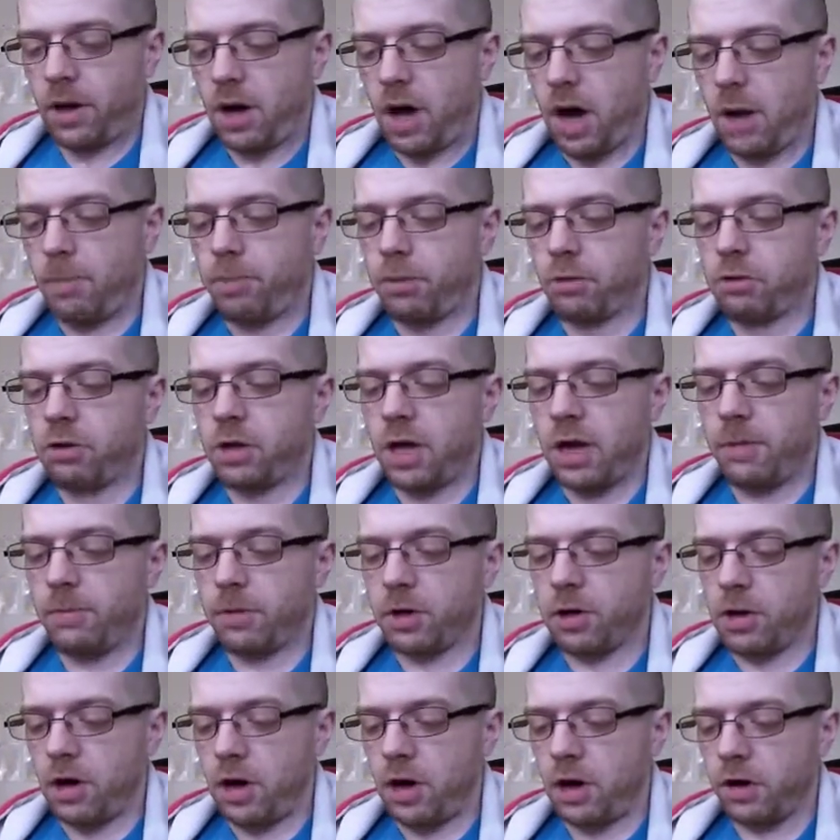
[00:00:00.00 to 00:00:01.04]
I proclaim
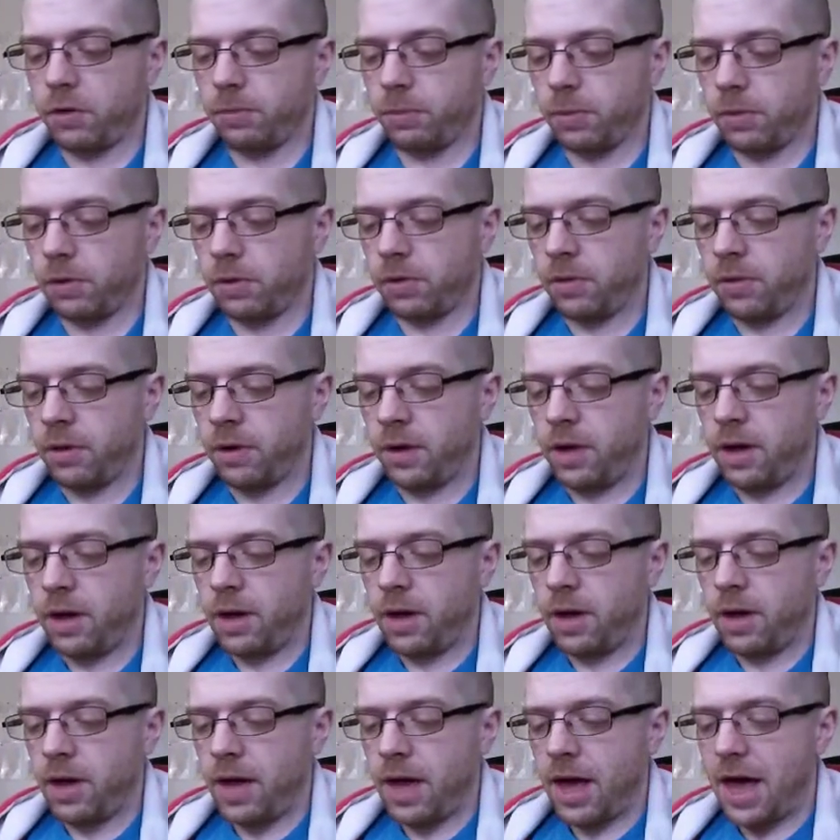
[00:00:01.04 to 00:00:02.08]
the gospel.
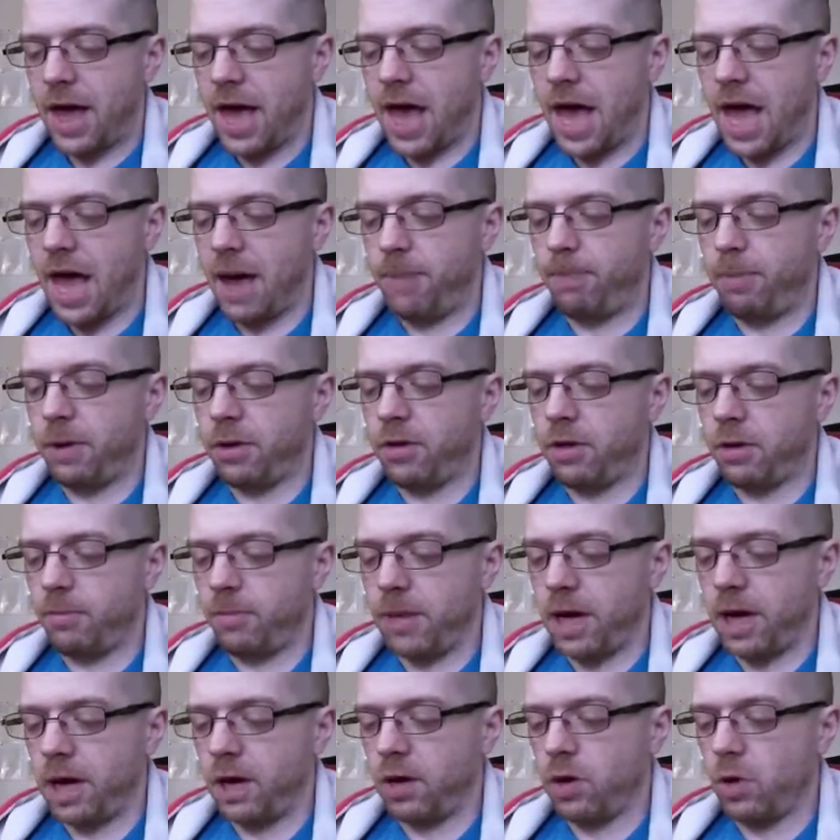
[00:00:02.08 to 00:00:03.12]
Happy the
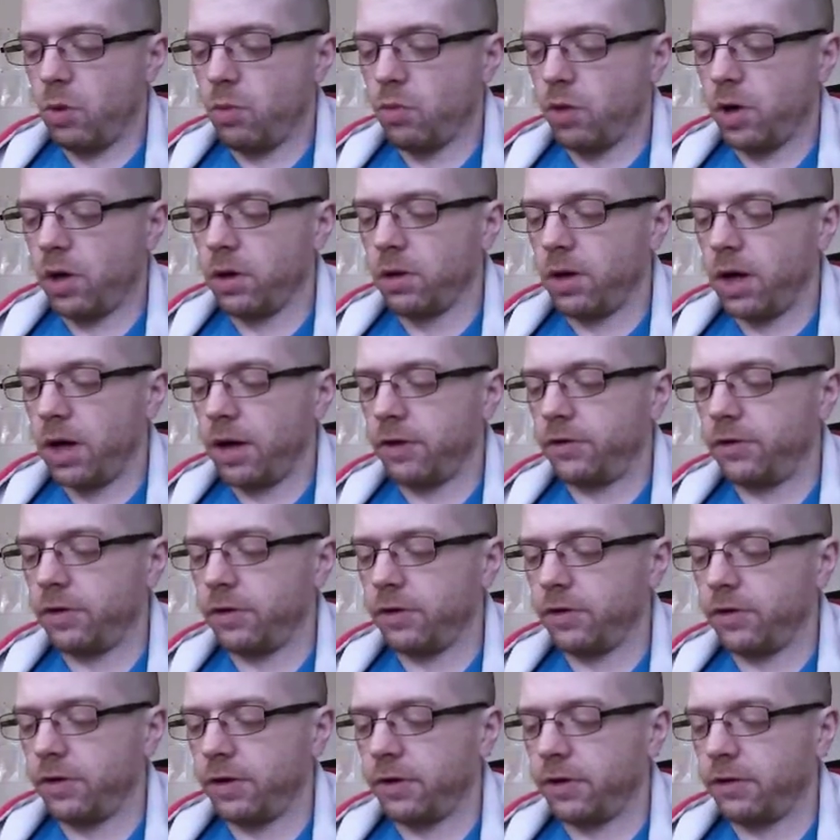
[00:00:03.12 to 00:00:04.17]
man who
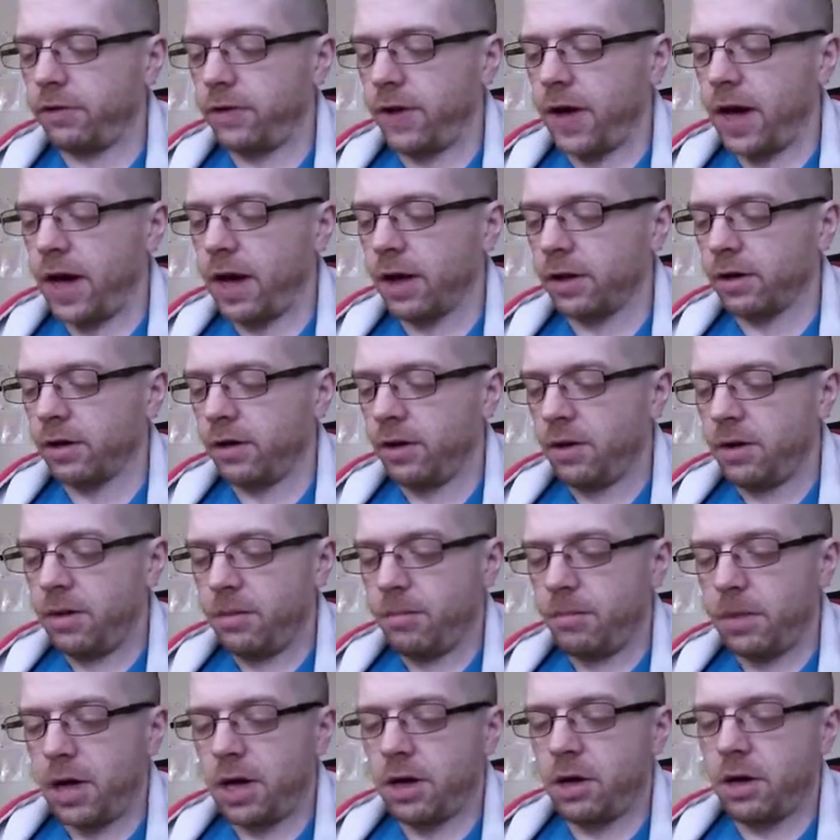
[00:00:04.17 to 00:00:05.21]
realizes this fact.
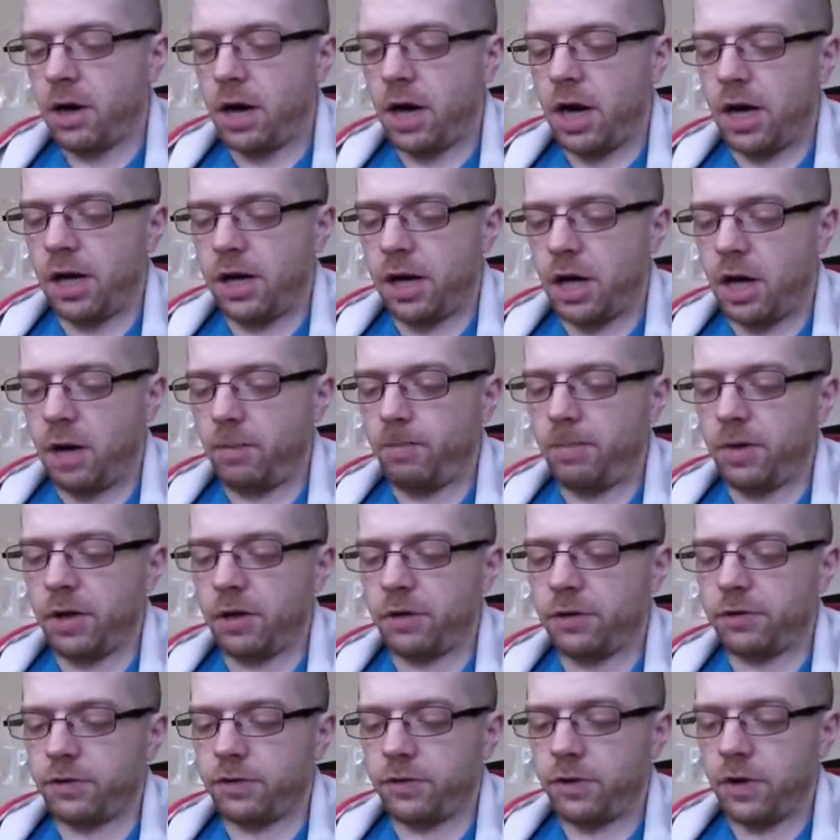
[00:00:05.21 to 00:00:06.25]
May God help
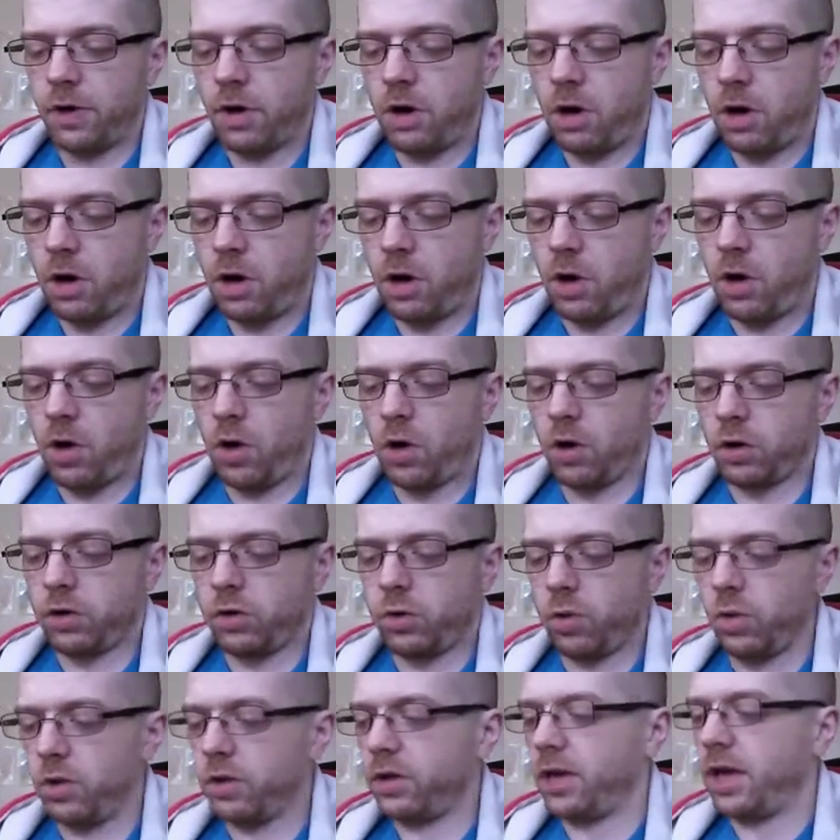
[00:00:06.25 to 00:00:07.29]
us all to